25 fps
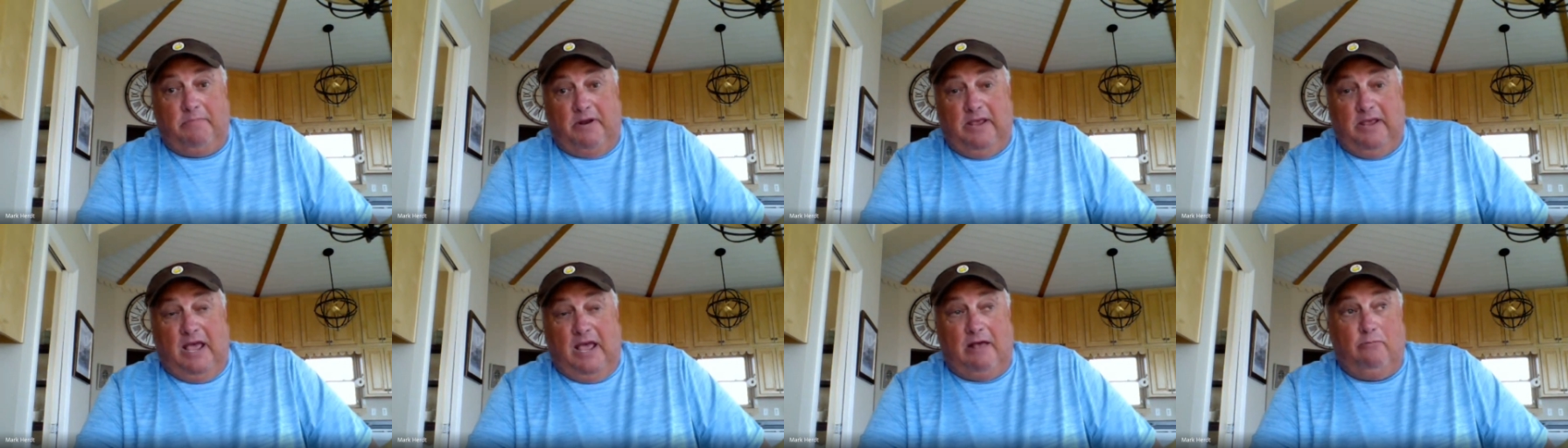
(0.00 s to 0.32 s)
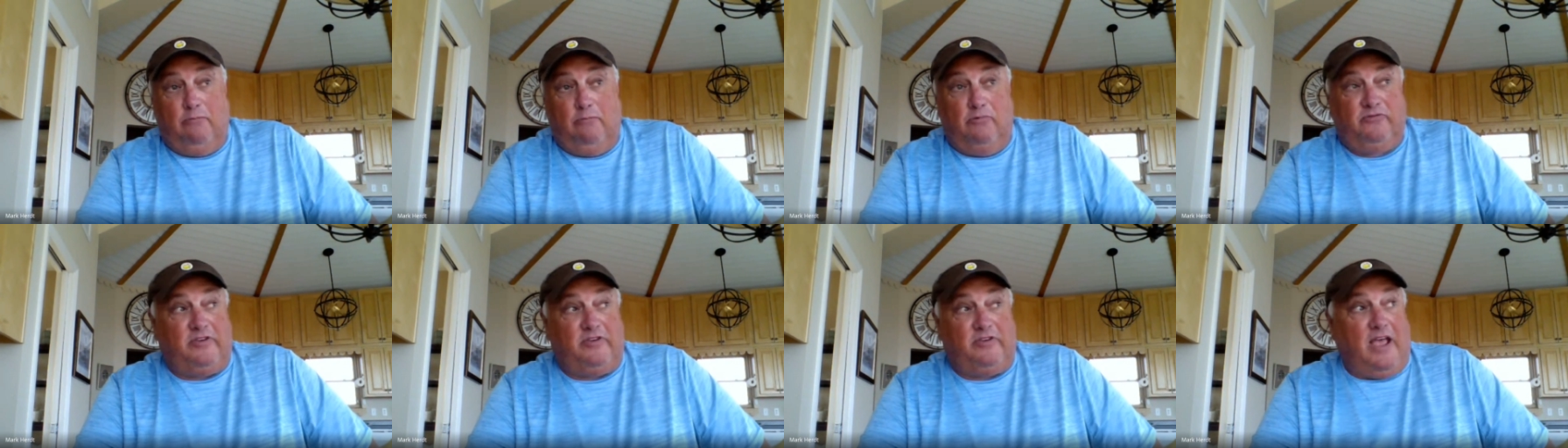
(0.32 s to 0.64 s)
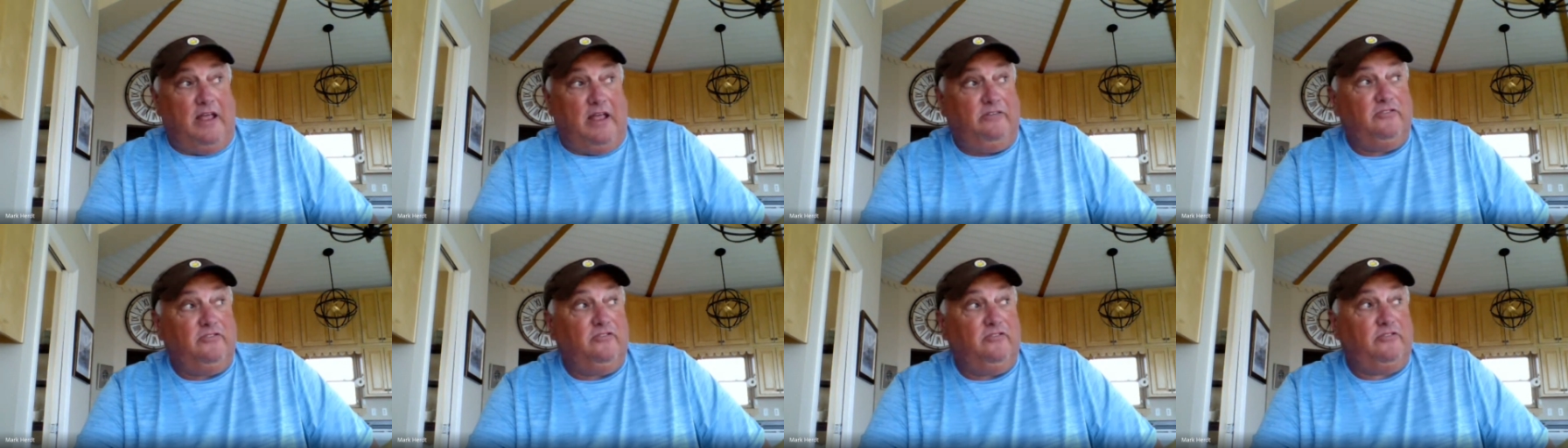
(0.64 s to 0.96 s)
But yeah,
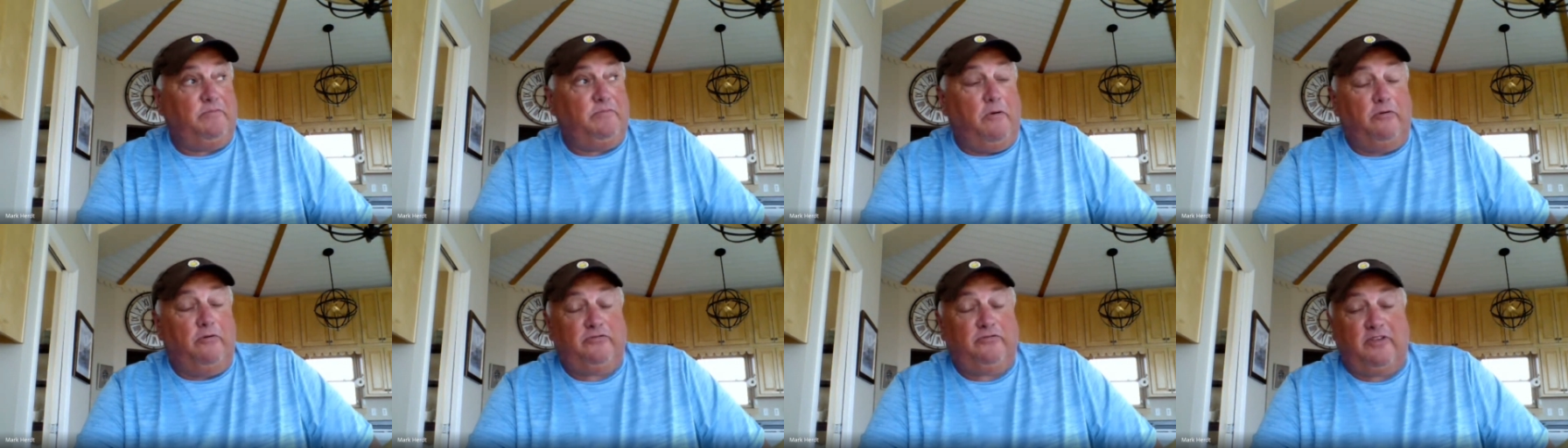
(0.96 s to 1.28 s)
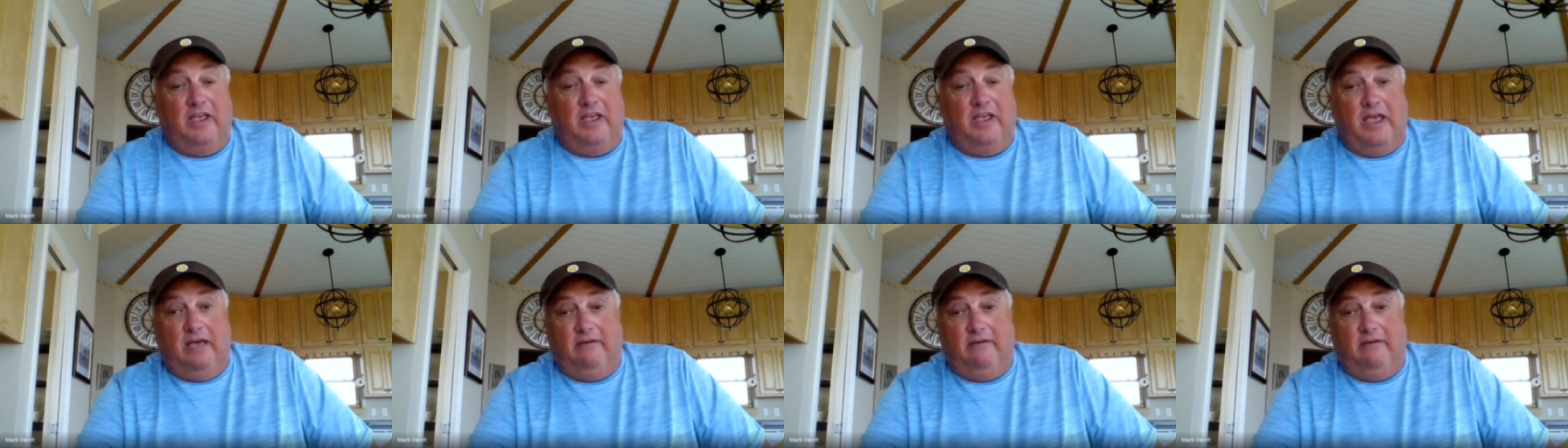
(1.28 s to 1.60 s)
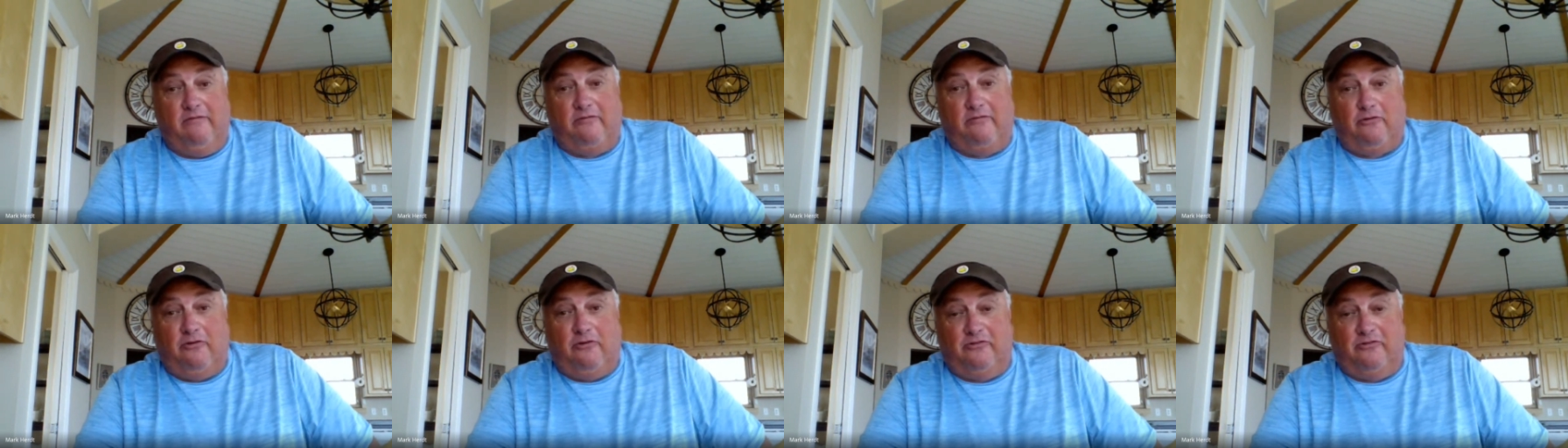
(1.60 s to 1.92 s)
Wisconsin's supposed to
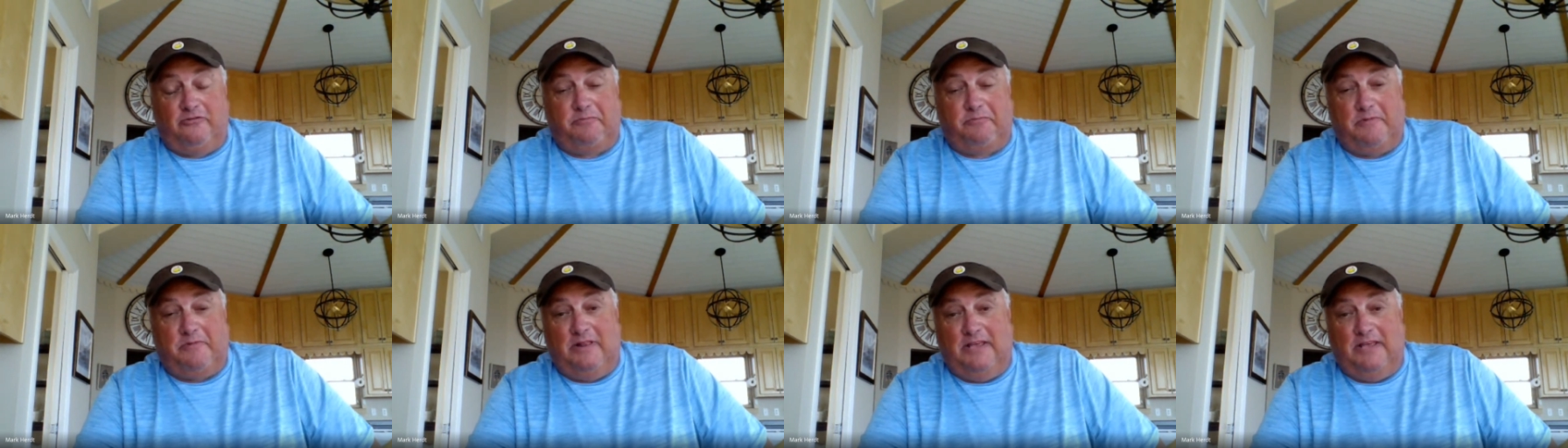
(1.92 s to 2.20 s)
have crisp,